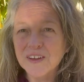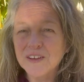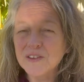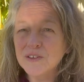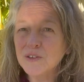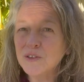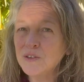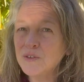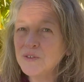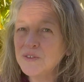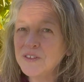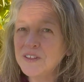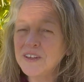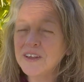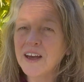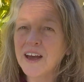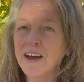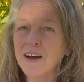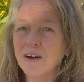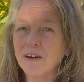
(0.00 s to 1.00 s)
So you see
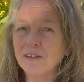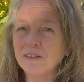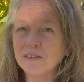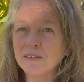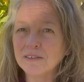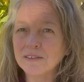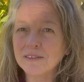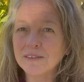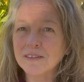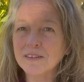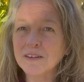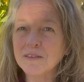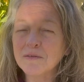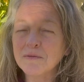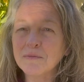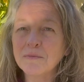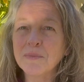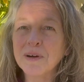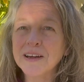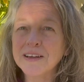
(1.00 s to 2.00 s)
how
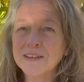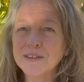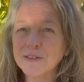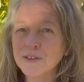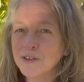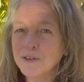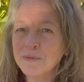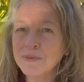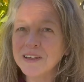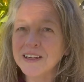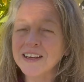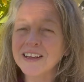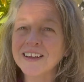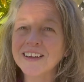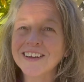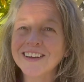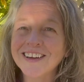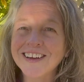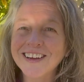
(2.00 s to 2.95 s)
by determining